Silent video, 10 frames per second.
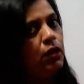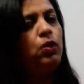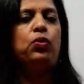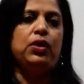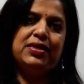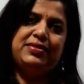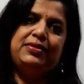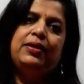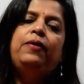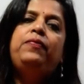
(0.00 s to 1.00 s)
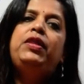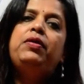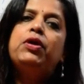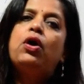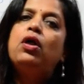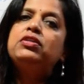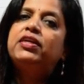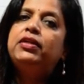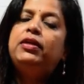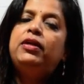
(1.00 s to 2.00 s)
nucleus. They were all
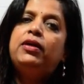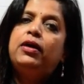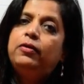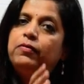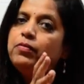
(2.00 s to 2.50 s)
studied in the